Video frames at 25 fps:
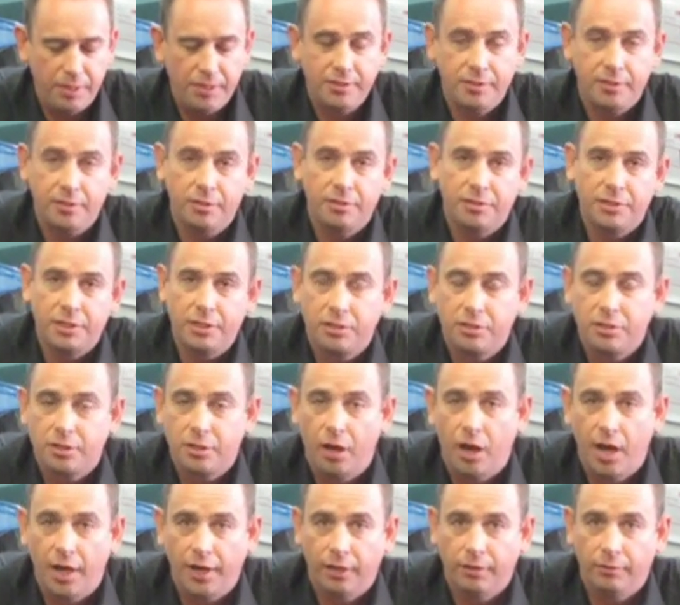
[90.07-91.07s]
pistons
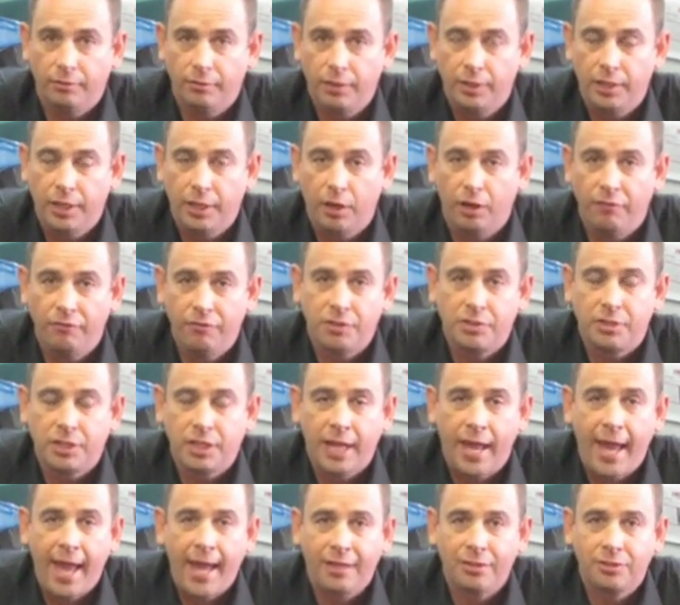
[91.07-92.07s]
inside it that
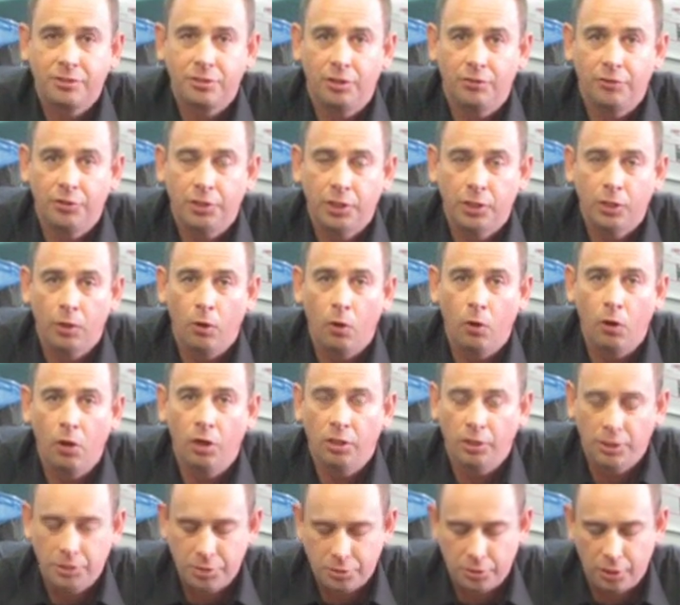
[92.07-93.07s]
obviously act on the
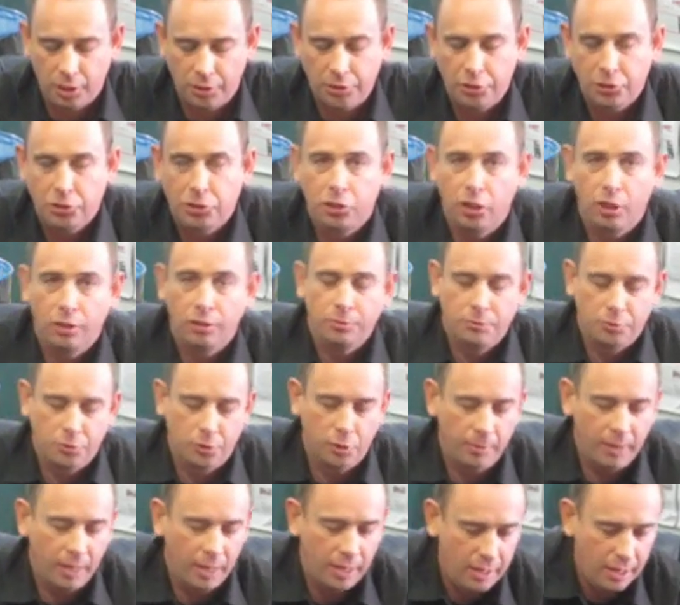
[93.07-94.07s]
oil inside the shock
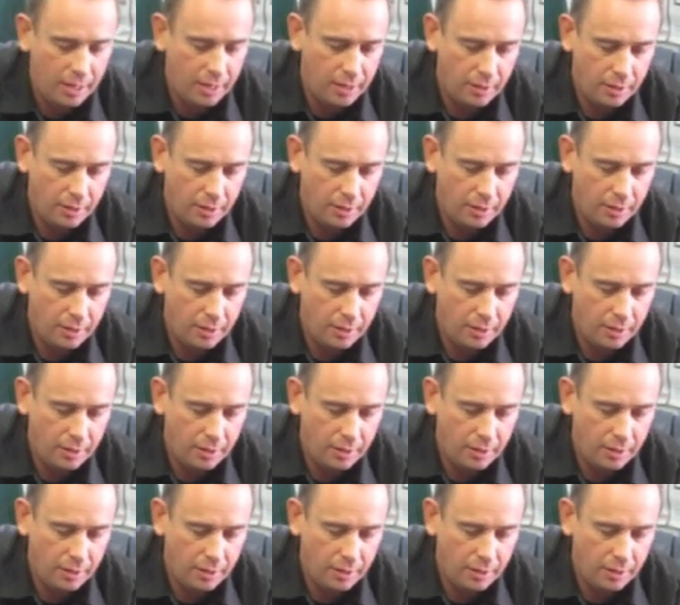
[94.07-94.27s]
absorber